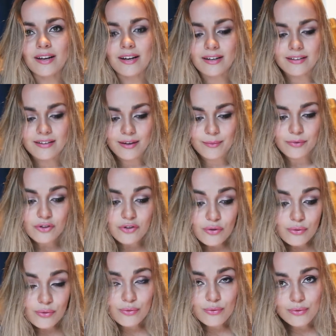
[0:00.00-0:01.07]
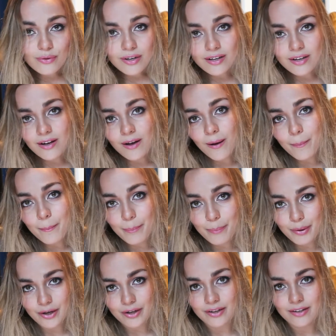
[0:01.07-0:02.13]
anytime soon,
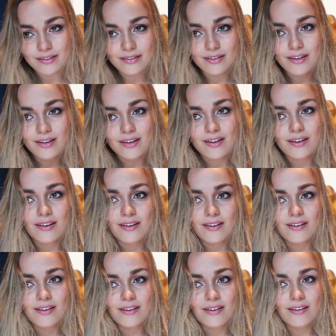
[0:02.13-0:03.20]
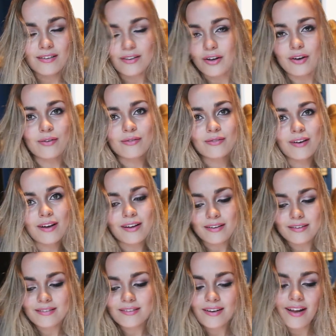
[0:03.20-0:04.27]
but no, I'd